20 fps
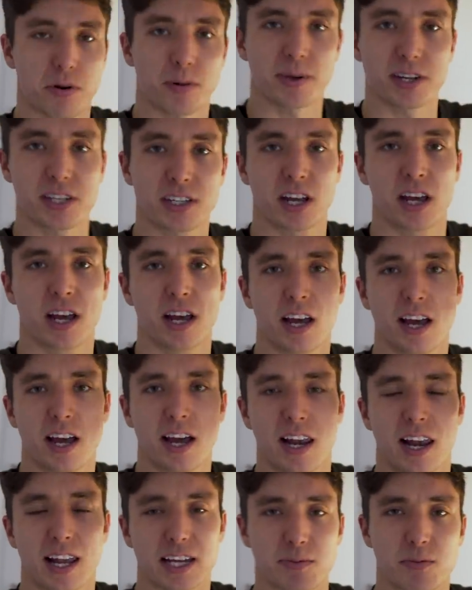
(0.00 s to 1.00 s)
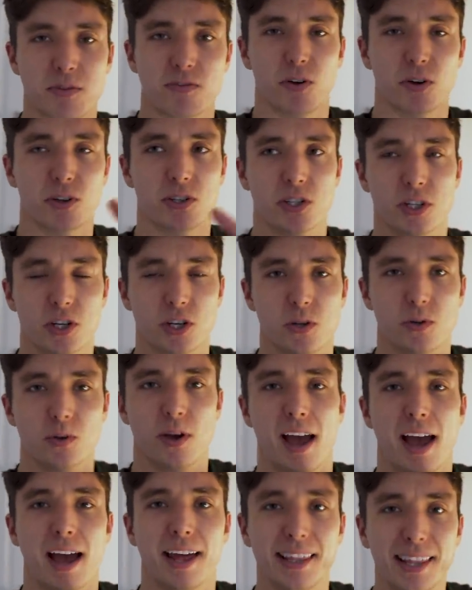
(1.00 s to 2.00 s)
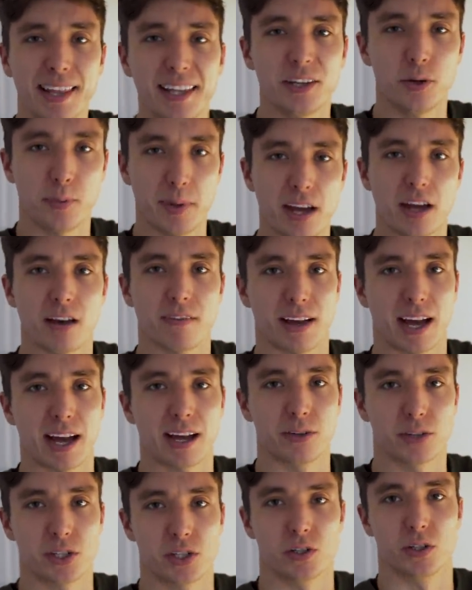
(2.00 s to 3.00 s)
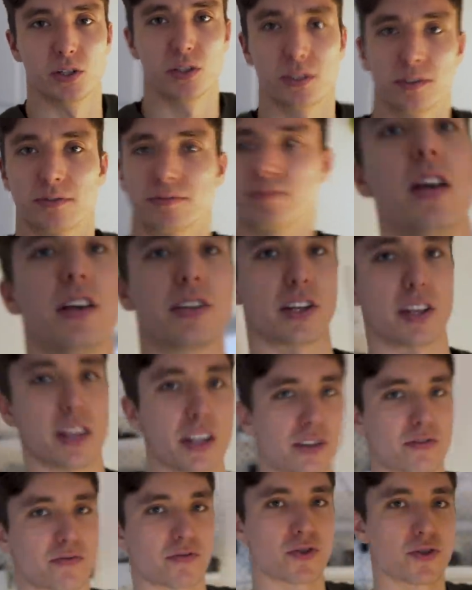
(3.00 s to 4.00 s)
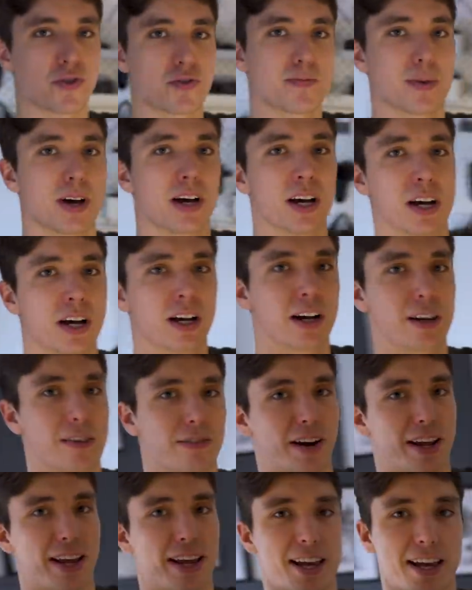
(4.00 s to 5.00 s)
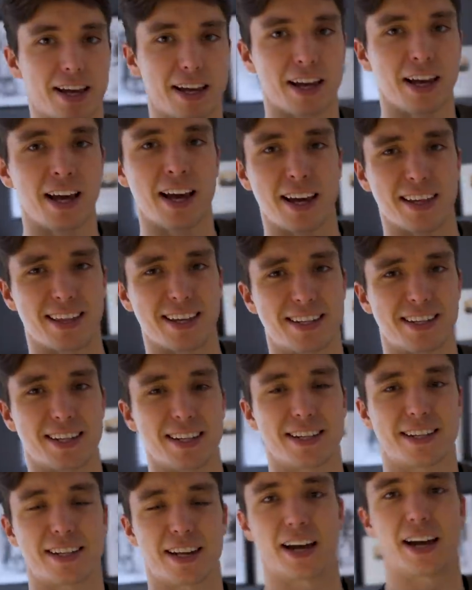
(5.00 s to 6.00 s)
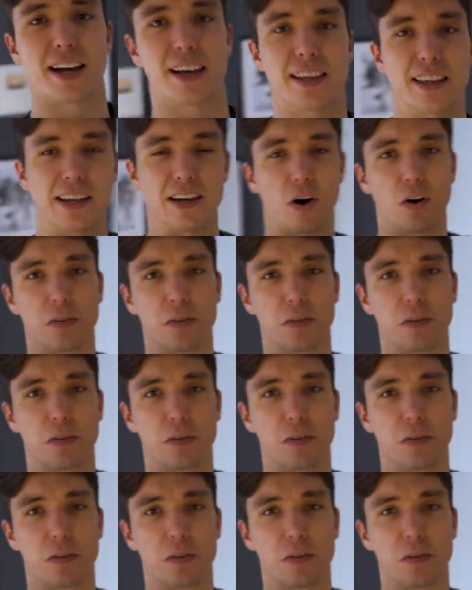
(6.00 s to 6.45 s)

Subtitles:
promised, let's move on to a little bit of a house tour. So this room right here, this is the